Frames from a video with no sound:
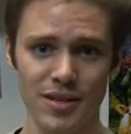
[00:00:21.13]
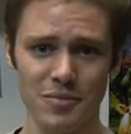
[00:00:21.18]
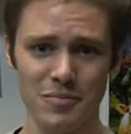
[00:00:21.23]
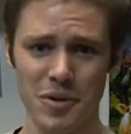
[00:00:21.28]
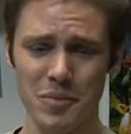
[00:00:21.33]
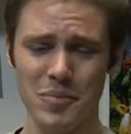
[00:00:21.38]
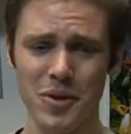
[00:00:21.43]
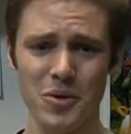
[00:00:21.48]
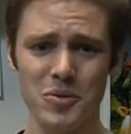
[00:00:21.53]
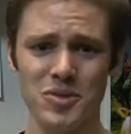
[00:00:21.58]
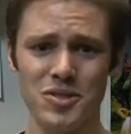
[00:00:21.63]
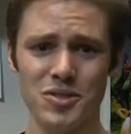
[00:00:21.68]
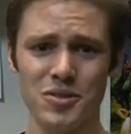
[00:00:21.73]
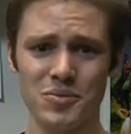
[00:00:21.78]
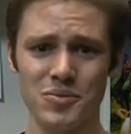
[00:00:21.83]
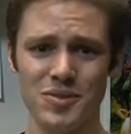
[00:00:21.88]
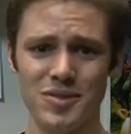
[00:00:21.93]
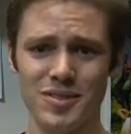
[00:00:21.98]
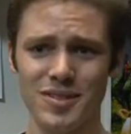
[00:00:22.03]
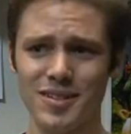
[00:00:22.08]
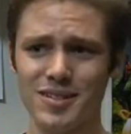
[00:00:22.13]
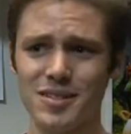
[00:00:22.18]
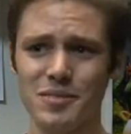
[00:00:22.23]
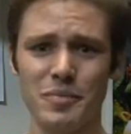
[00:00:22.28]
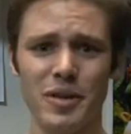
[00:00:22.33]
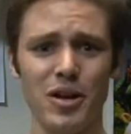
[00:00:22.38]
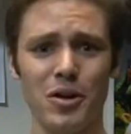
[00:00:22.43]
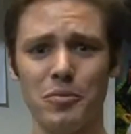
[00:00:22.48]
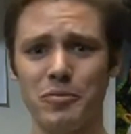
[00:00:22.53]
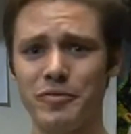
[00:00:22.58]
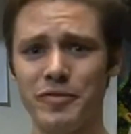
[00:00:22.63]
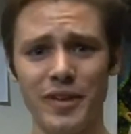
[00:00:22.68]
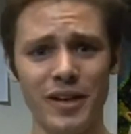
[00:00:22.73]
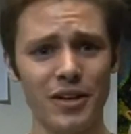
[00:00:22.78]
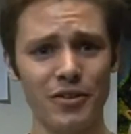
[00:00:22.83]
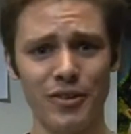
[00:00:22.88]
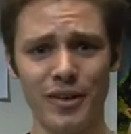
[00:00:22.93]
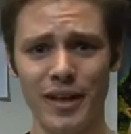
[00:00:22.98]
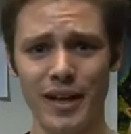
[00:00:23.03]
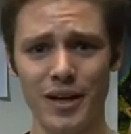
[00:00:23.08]
but most students need some help
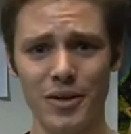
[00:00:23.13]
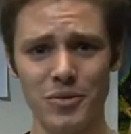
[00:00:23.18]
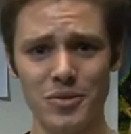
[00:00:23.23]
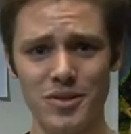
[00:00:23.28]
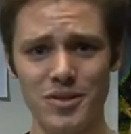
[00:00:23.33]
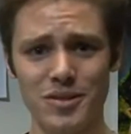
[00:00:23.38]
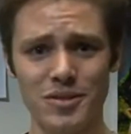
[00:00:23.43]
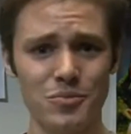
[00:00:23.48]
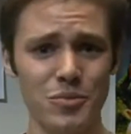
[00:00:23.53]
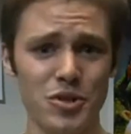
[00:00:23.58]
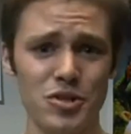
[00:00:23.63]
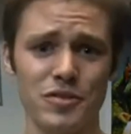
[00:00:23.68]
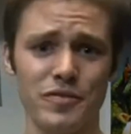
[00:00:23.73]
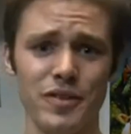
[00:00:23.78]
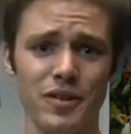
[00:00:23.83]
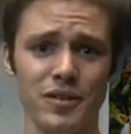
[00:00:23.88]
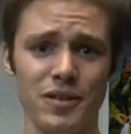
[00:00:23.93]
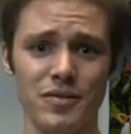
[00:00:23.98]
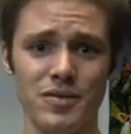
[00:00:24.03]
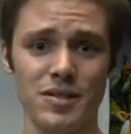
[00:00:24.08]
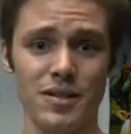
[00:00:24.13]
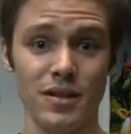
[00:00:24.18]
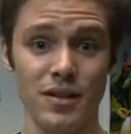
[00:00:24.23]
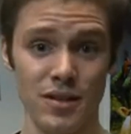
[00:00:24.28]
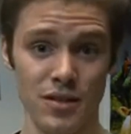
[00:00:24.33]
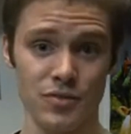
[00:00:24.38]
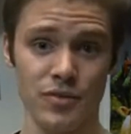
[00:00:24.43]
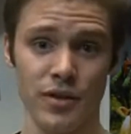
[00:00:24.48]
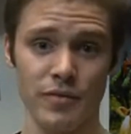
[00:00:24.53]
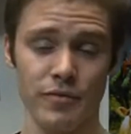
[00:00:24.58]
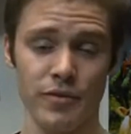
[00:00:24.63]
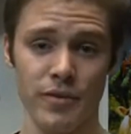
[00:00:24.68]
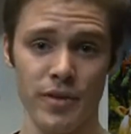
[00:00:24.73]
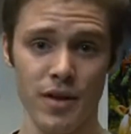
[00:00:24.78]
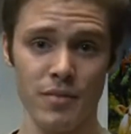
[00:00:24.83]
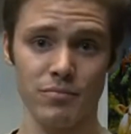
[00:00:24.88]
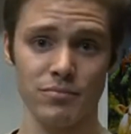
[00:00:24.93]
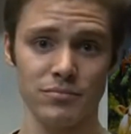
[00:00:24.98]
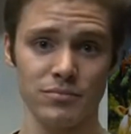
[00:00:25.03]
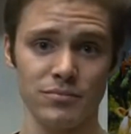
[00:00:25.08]
figuring out which field of study is right for
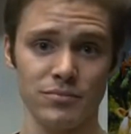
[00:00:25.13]
them.